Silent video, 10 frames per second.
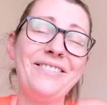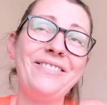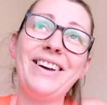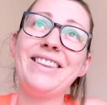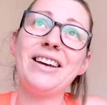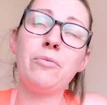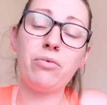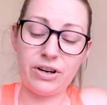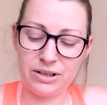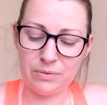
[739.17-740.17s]
whether
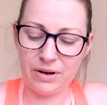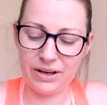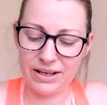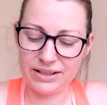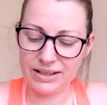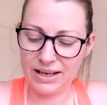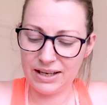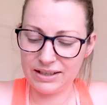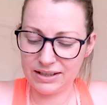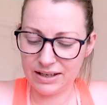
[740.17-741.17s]
price-wise
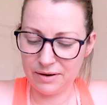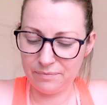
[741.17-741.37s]
it's